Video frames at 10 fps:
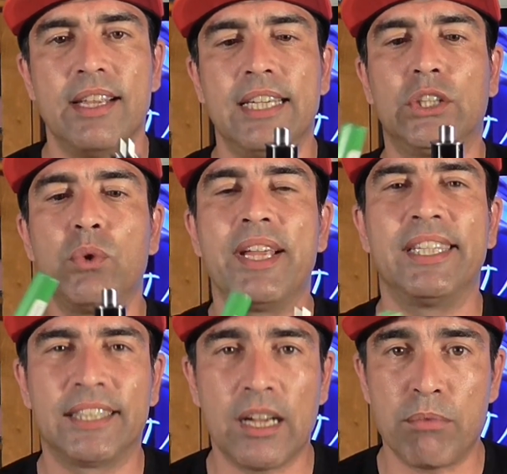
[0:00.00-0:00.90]
is
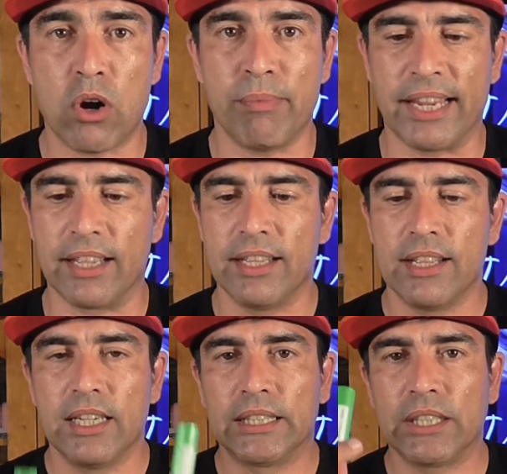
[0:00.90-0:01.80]
doing sub-ohming.
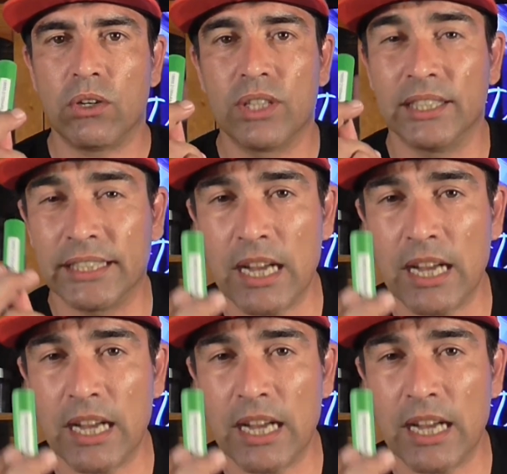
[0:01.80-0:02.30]
So to